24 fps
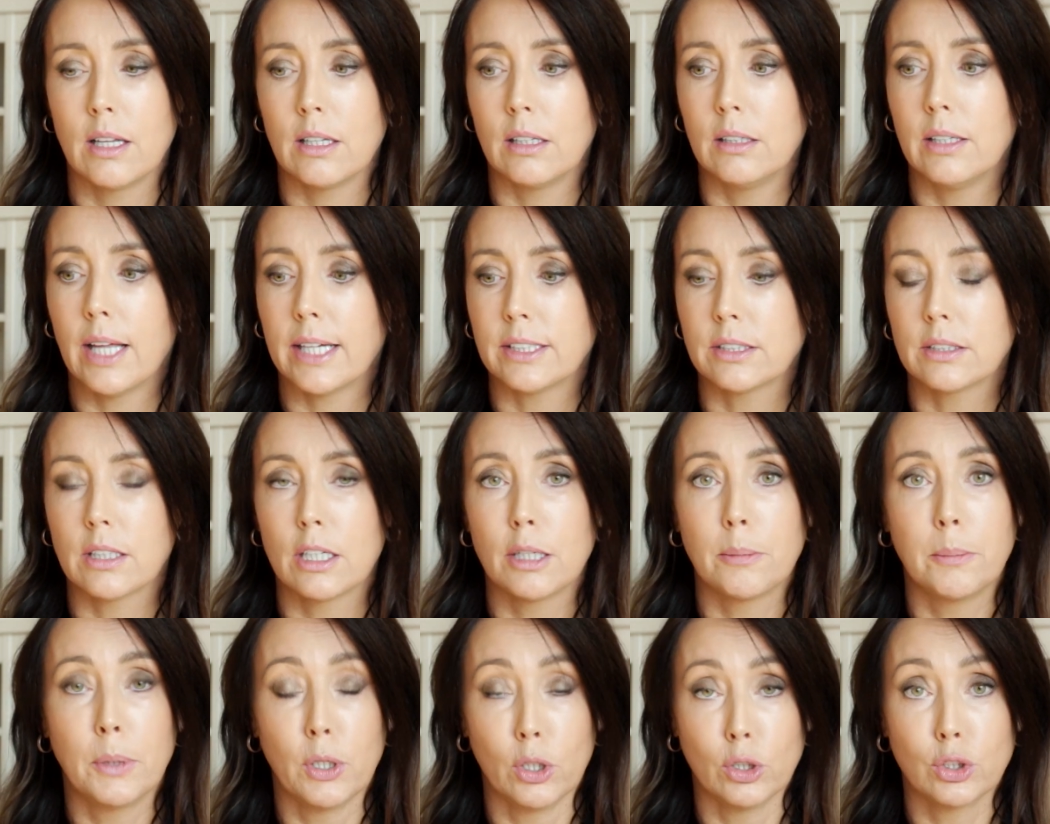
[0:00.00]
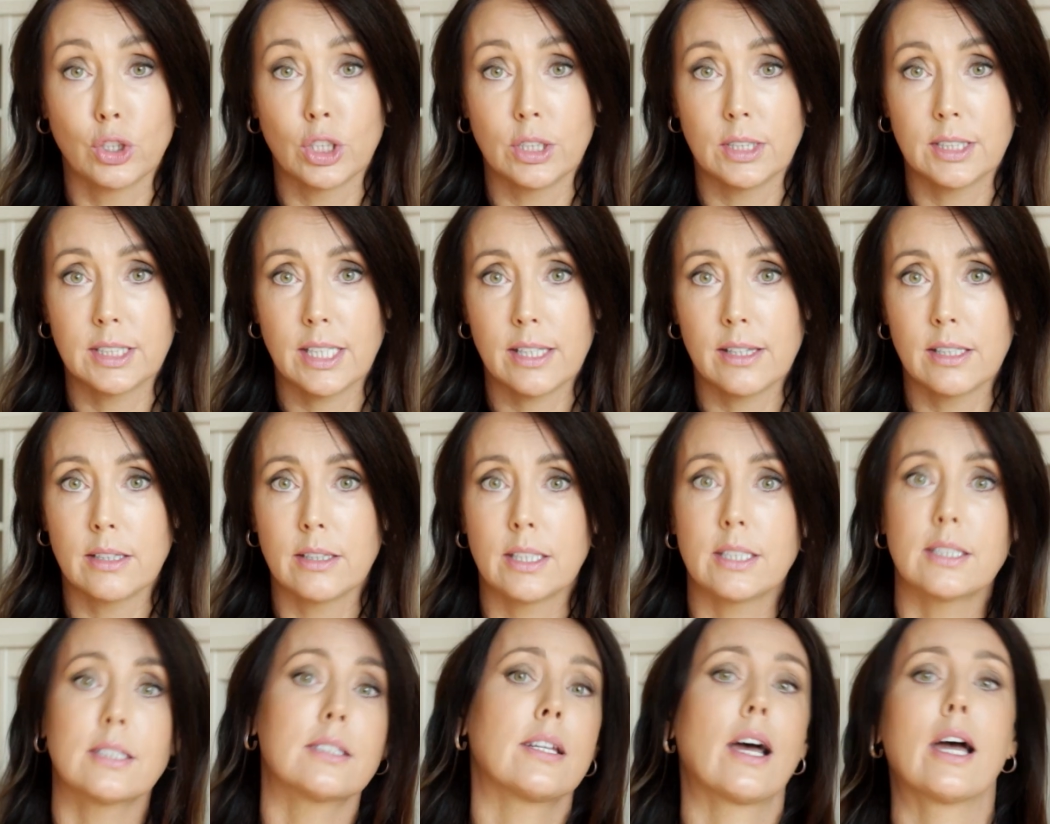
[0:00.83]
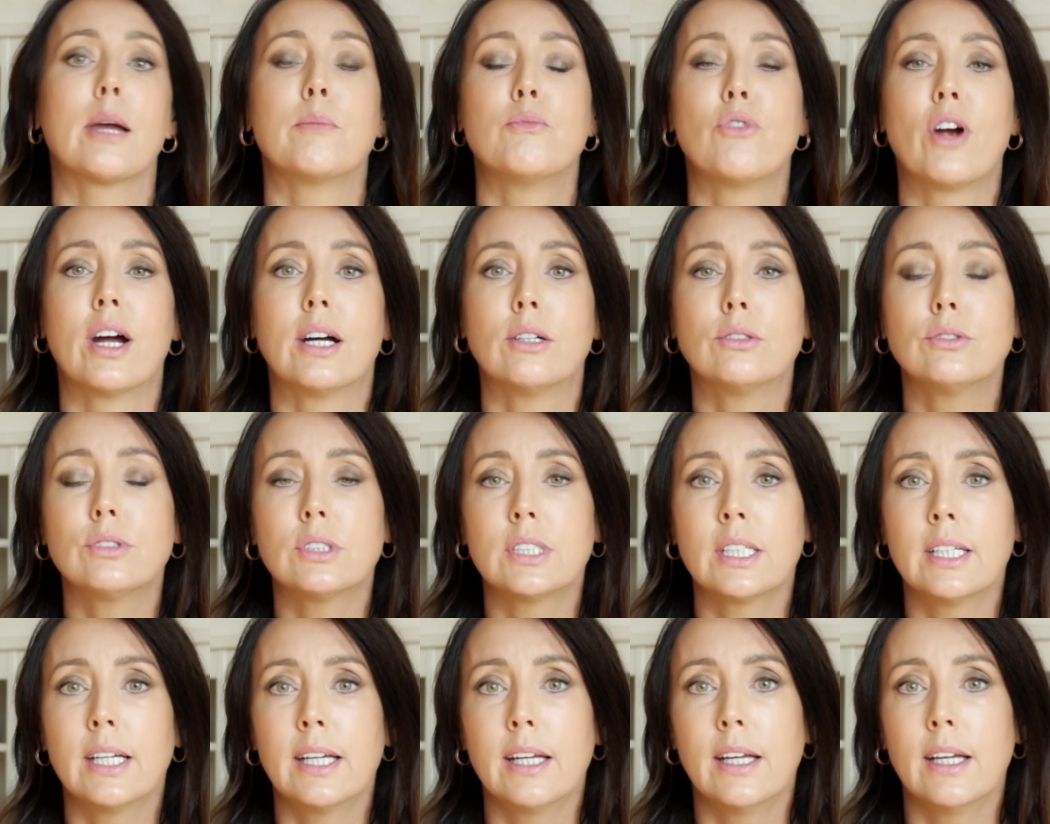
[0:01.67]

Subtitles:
lesser potency than this time round,